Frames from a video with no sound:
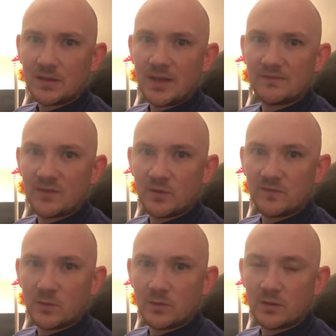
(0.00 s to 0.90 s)
and vote
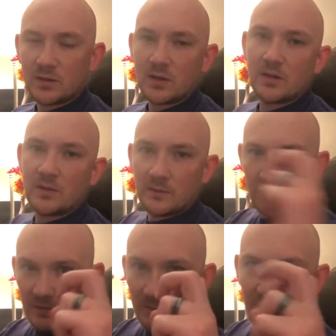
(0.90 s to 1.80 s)
for the
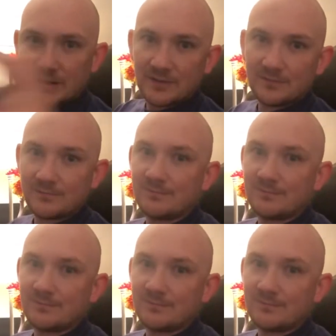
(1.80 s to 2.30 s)
Republican.